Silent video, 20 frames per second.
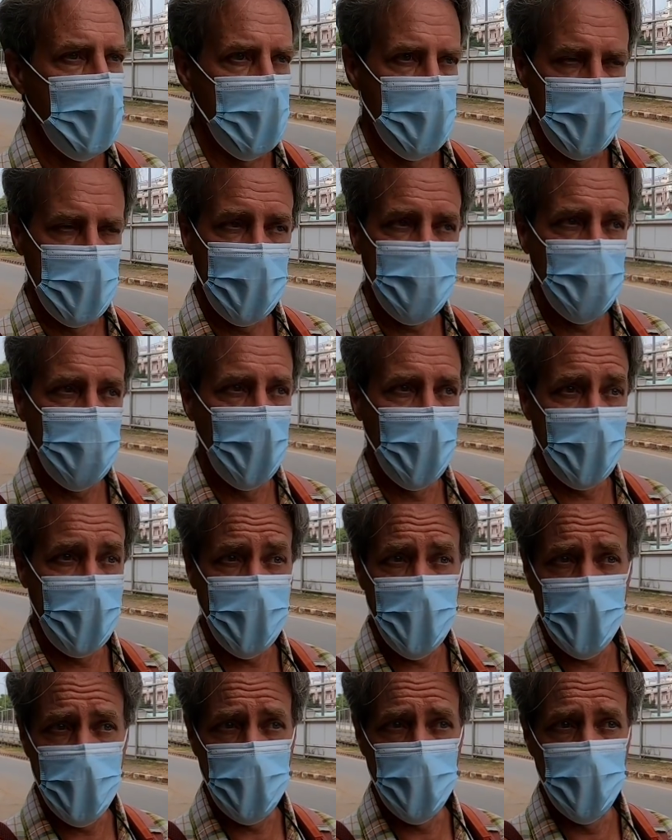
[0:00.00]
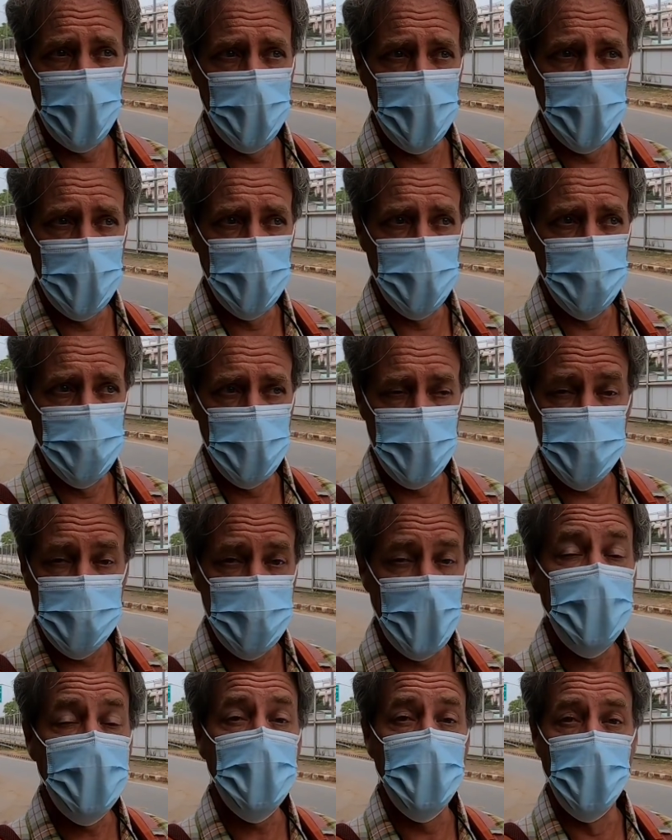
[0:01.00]
And if what I get is
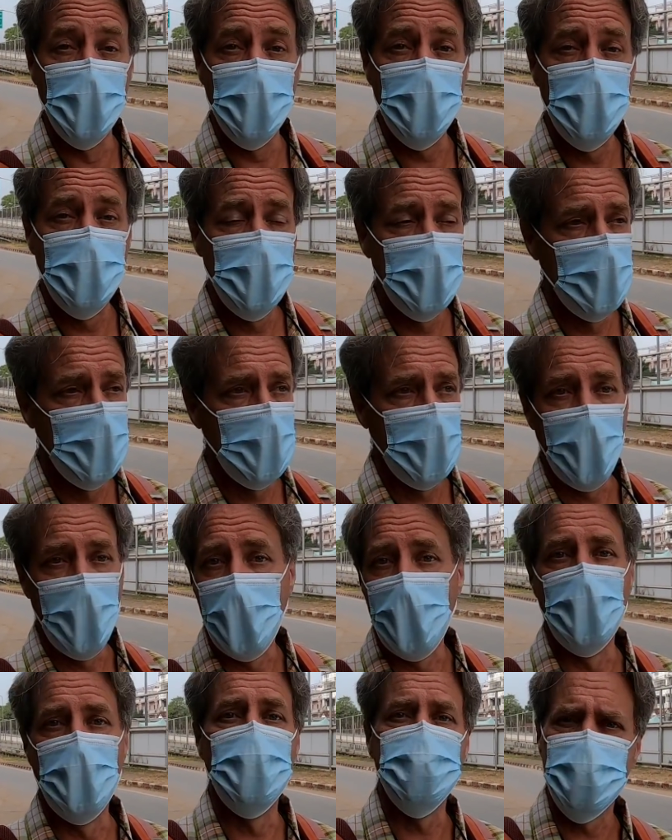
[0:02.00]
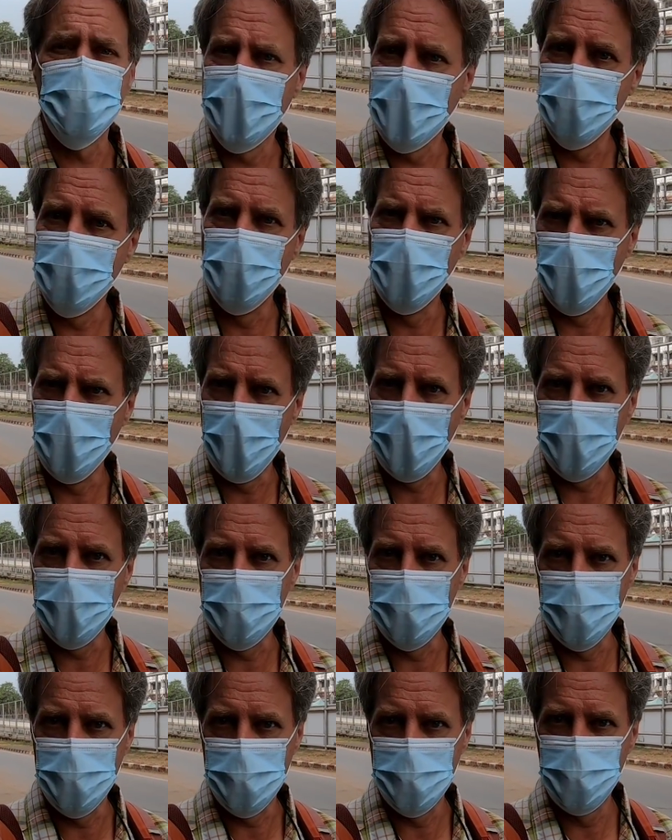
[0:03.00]
extendable, I also have no
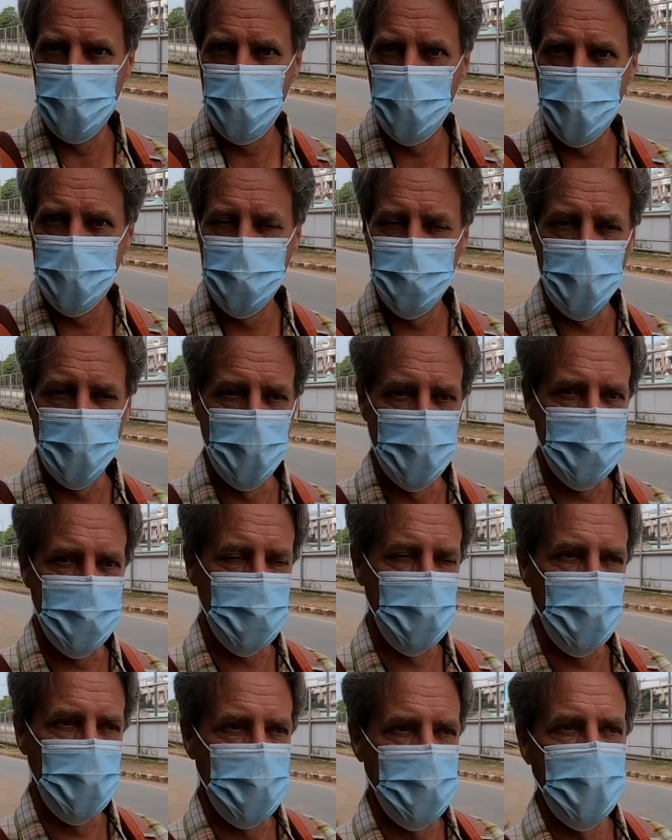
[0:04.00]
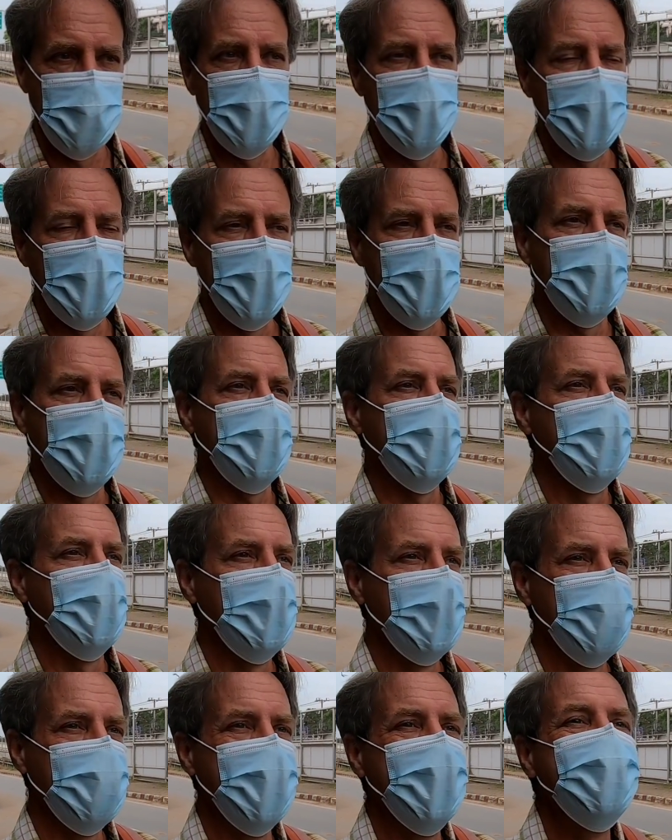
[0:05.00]
idea. So it's going to be
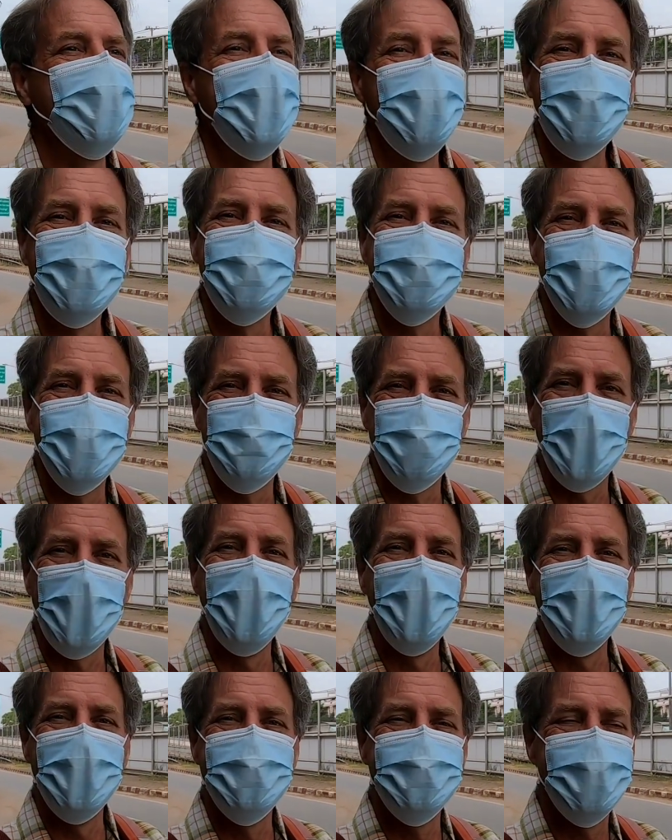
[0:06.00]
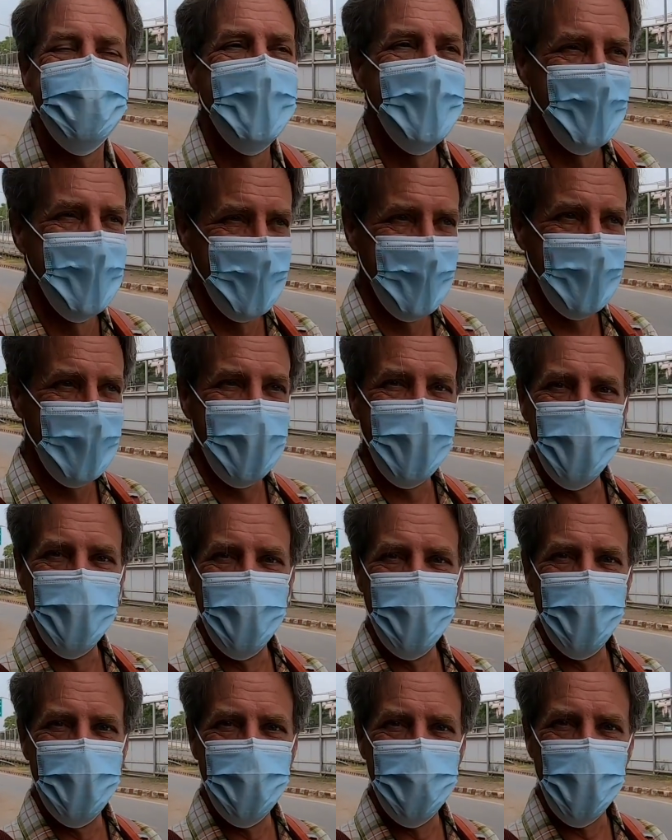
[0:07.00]
another surprise on
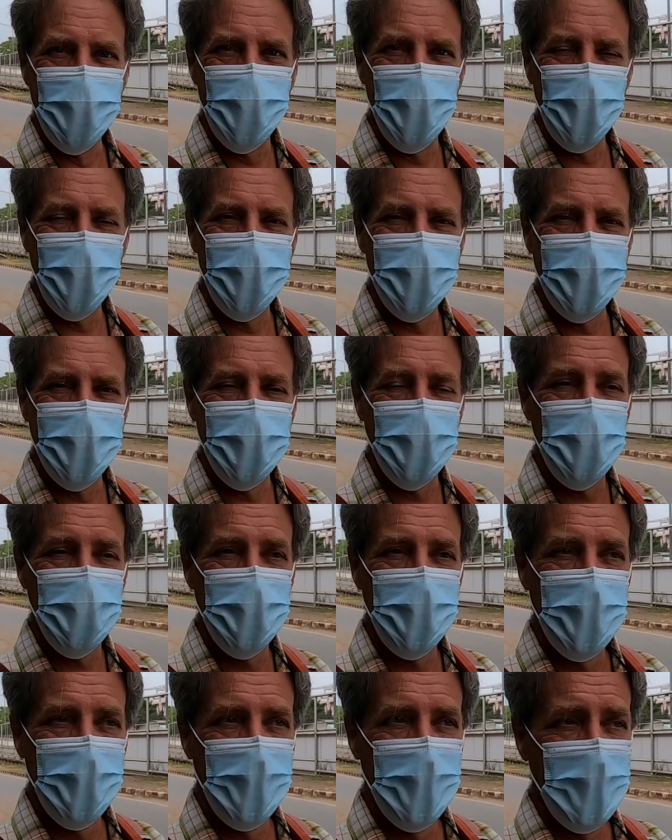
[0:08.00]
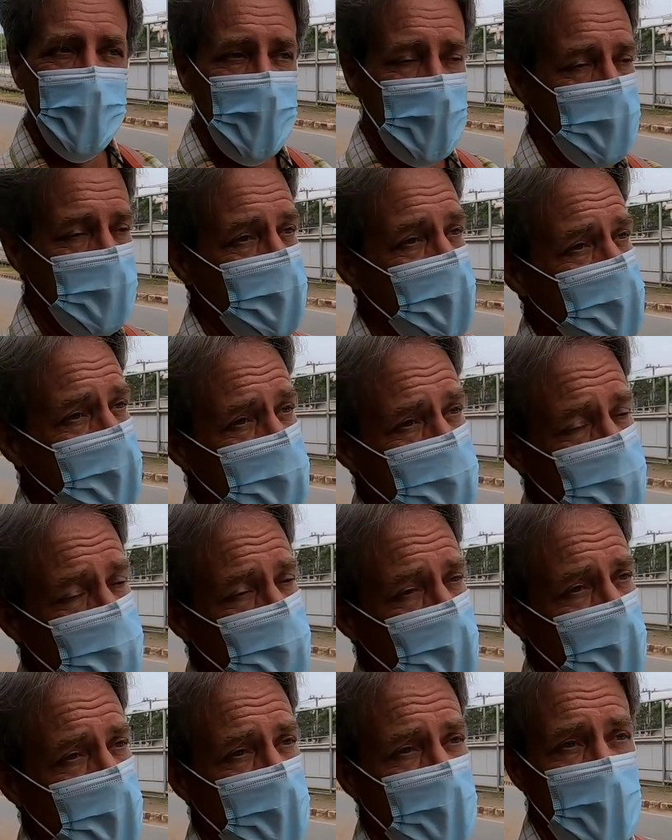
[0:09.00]
November 30th. But
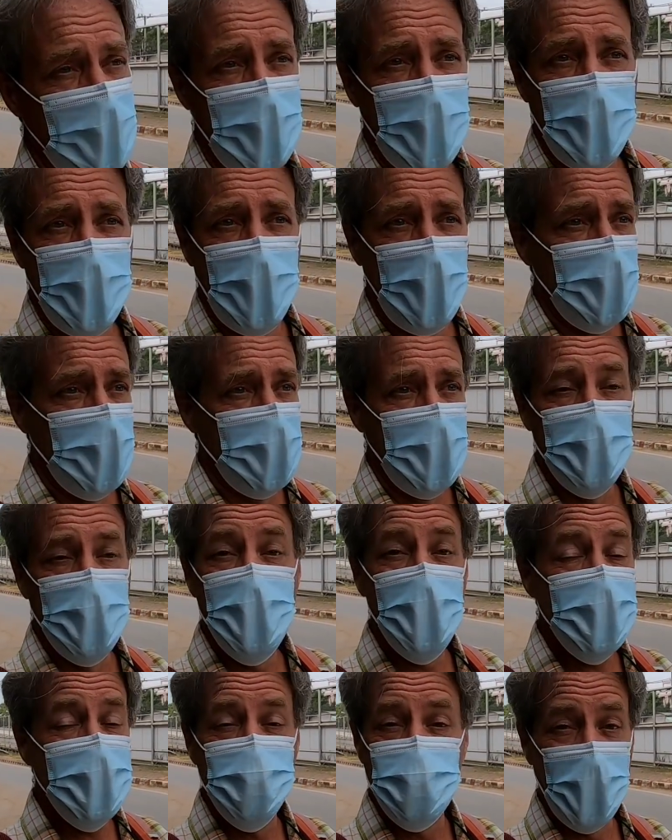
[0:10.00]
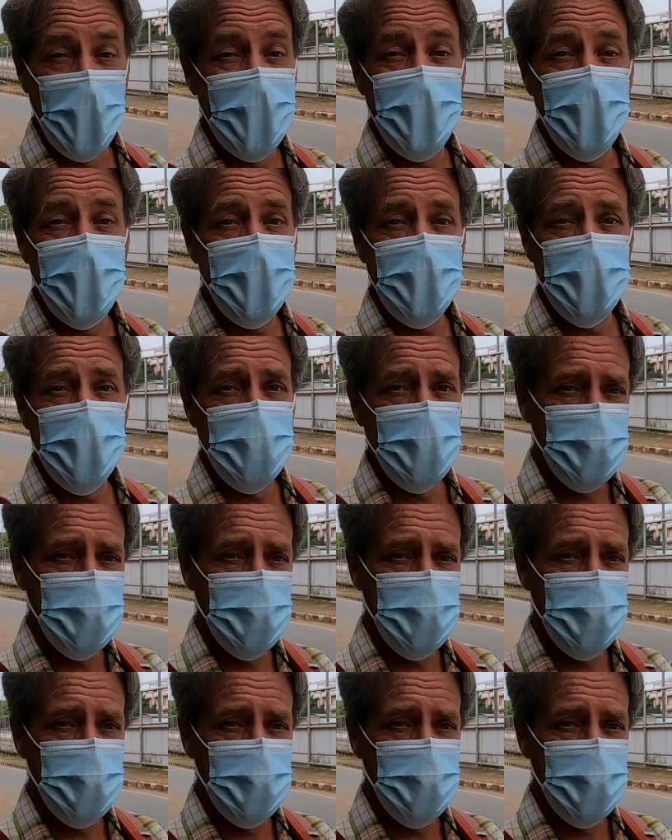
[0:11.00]
I'm not complaining.